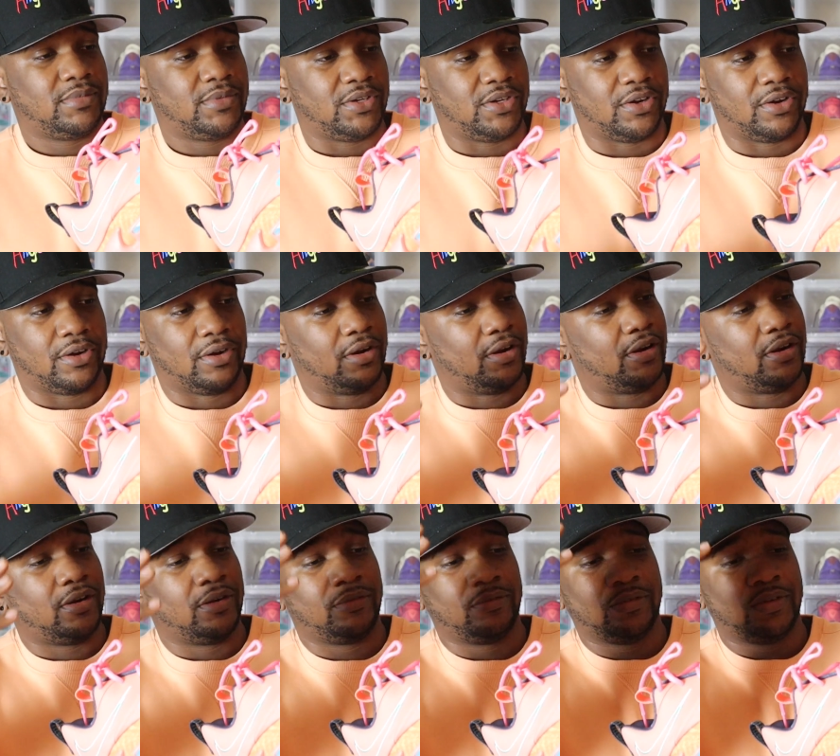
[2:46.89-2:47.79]
Your
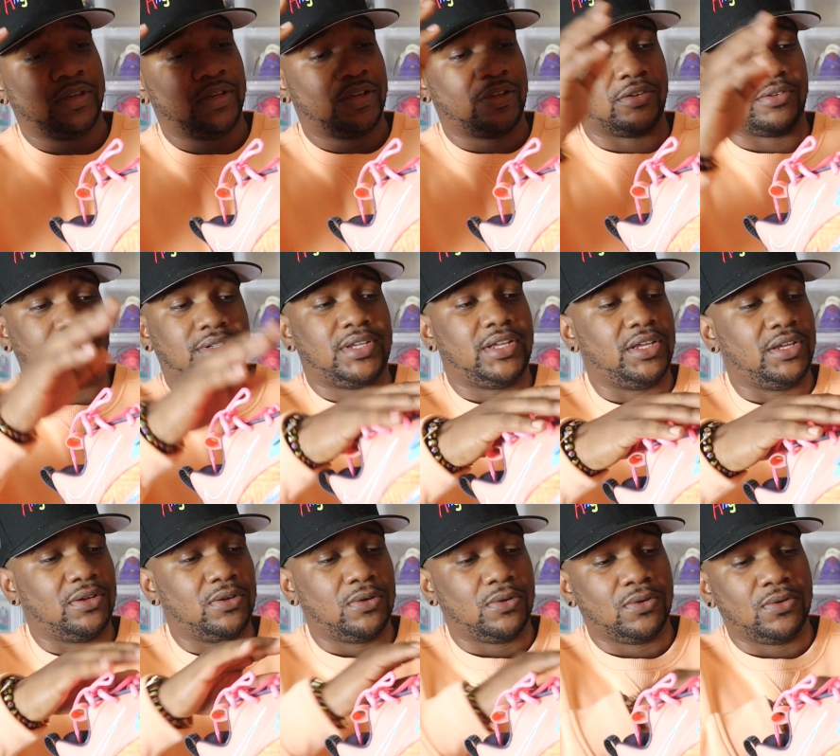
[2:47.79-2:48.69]

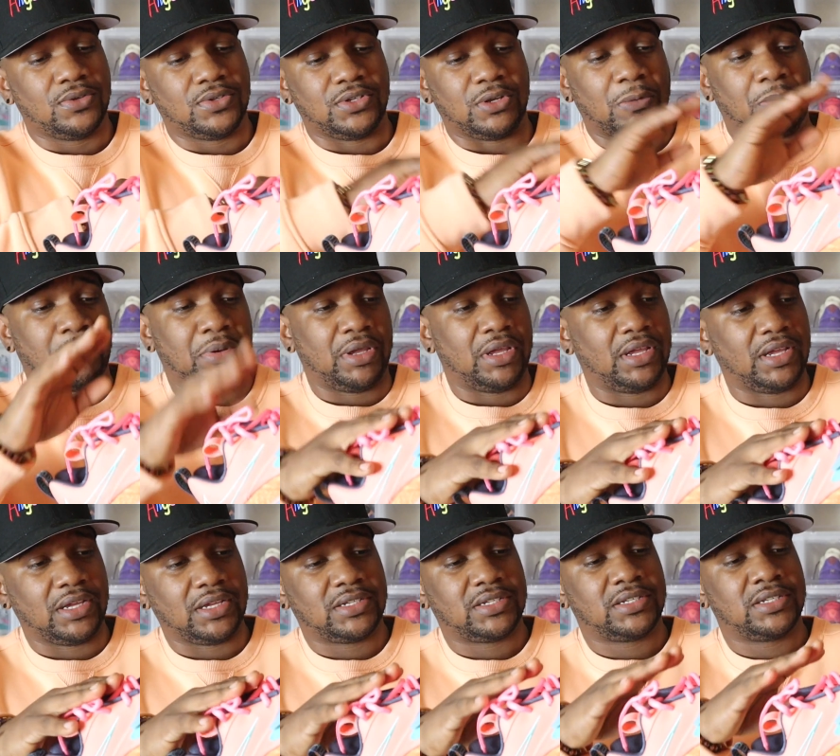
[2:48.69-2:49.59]
teals, your
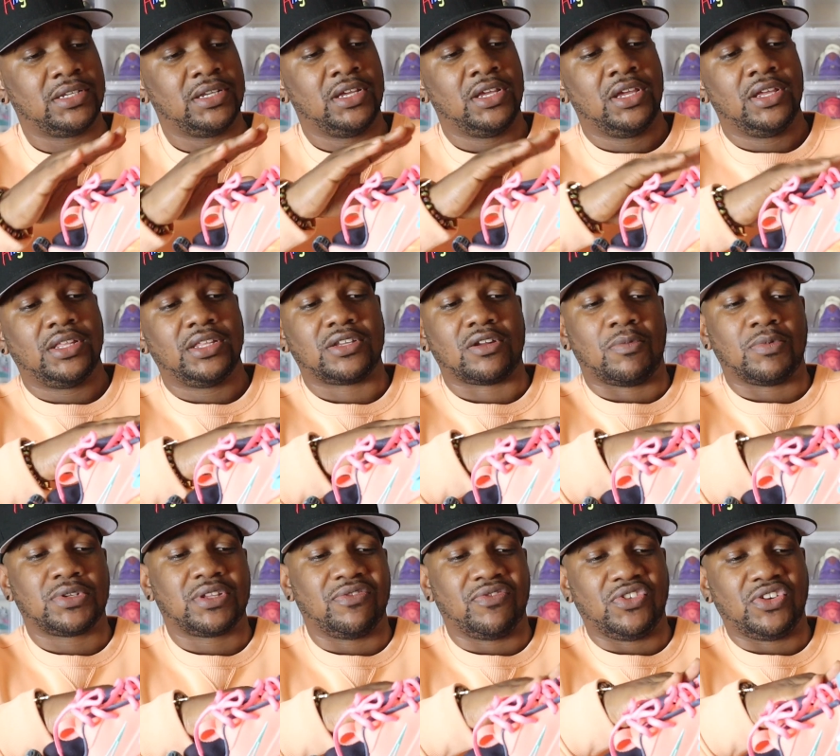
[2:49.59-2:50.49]
pinks. This
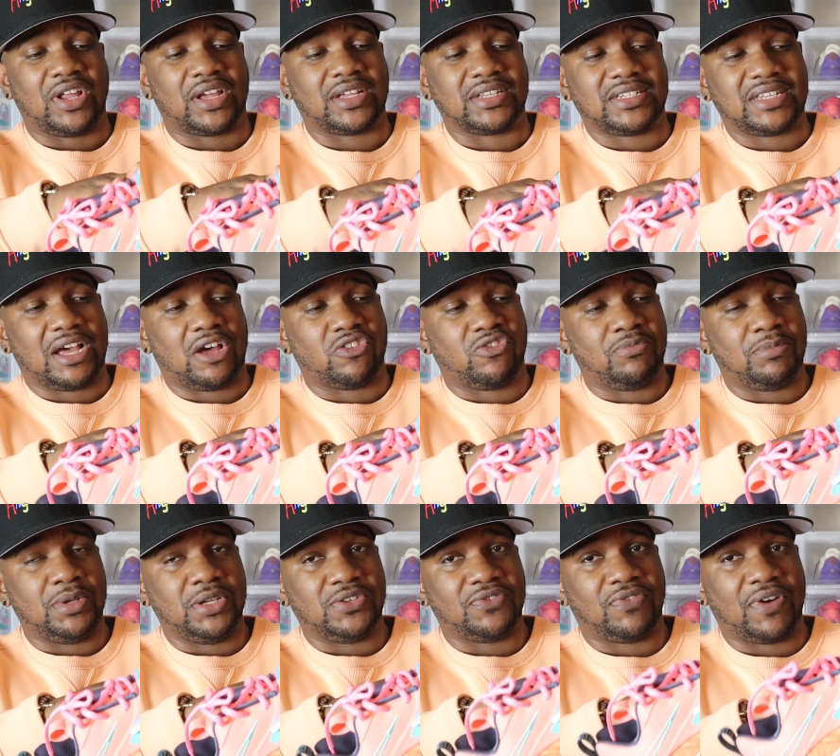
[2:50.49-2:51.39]
almost gives you like a South
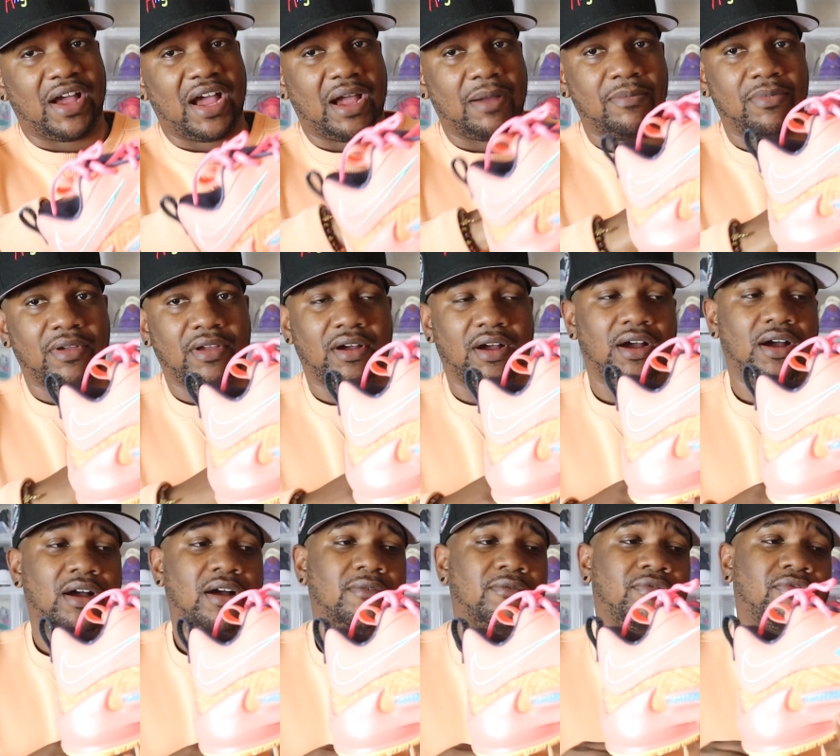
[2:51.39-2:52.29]
Beach vibe
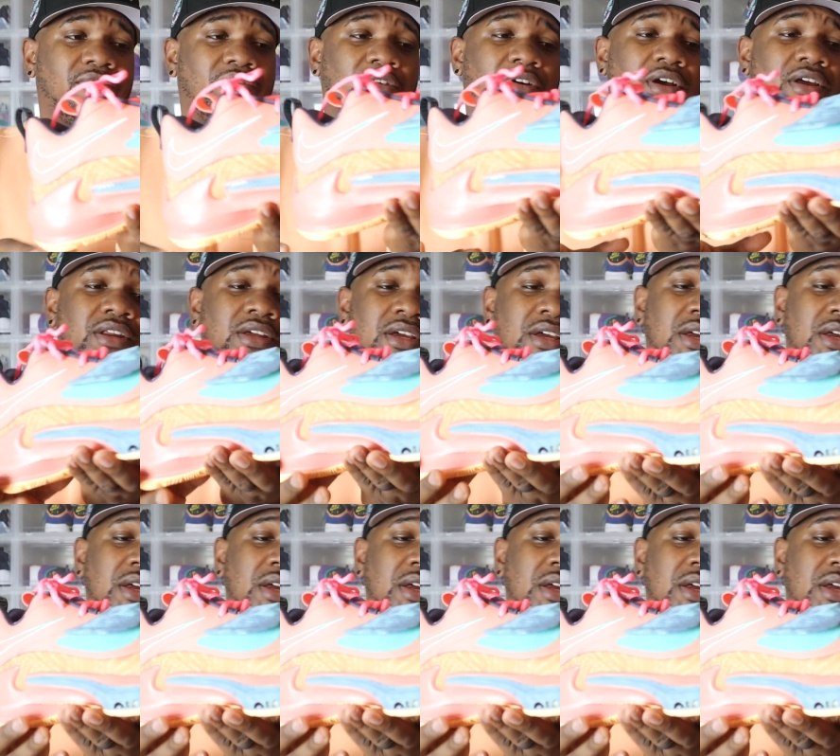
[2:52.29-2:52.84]
up front.